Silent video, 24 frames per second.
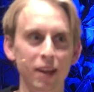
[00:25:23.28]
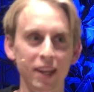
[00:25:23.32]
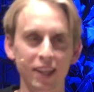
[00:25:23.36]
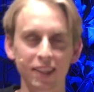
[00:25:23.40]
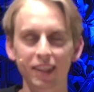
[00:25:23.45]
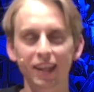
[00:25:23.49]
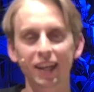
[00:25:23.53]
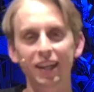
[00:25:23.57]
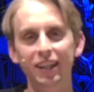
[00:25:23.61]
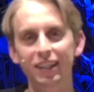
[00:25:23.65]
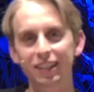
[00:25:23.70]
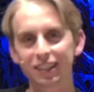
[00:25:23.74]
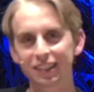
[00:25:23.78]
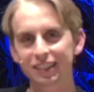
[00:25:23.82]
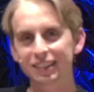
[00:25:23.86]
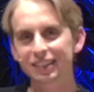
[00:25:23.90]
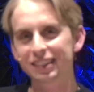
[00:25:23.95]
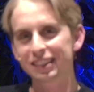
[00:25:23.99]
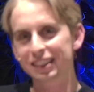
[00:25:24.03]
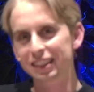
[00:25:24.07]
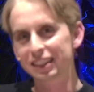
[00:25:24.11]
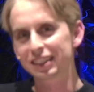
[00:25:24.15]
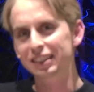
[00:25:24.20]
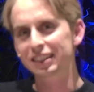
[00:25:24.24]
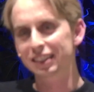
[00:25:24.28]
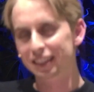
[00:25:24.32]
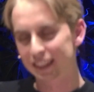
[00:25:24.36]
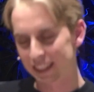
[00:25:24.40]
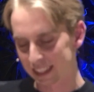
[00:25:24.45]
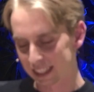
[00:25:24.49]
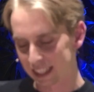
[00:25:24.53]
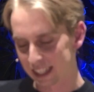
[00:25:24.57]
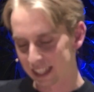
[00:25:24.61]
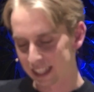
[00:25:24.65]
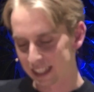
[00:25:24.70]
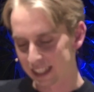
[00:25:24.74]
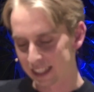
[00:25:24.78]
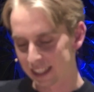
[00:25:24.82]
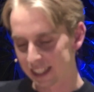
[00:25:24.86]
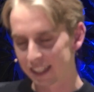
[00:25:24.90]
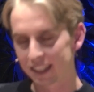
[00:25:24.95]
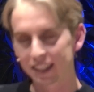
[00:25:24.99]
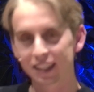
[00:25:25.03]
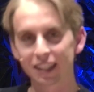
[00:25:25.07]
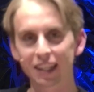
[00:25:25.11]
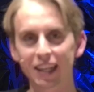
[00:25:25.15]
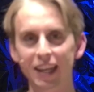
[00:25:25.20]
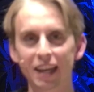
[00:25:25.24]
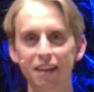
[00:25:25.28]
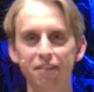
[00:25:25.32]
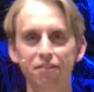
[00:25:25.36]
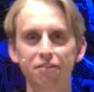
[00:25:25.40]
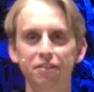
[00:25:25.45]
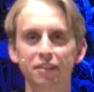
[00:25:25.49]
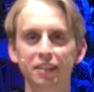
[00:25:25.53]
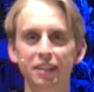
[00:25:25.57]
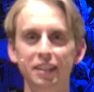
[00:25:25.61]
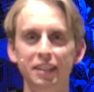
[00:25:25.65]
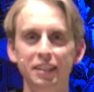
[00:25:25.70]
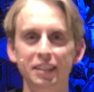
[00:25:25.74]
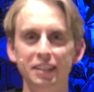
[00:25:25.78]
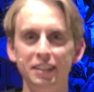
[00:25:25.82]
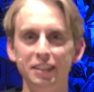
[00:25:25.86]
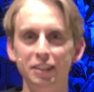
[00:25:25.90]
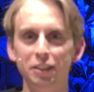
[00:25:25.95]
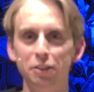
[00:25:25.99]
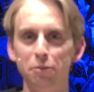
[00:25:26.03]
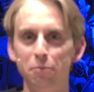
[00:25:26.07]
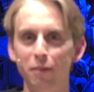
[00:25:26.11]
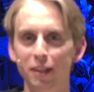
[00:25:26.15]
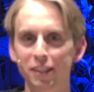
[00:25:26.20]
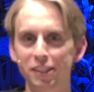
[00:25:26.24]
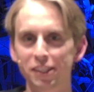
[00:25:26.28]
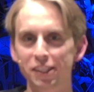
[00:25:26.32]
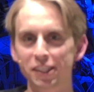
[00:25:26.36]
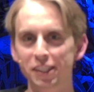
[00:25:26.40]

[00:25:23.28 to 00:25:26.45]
yeah. then, I didn't laugh uh, too much.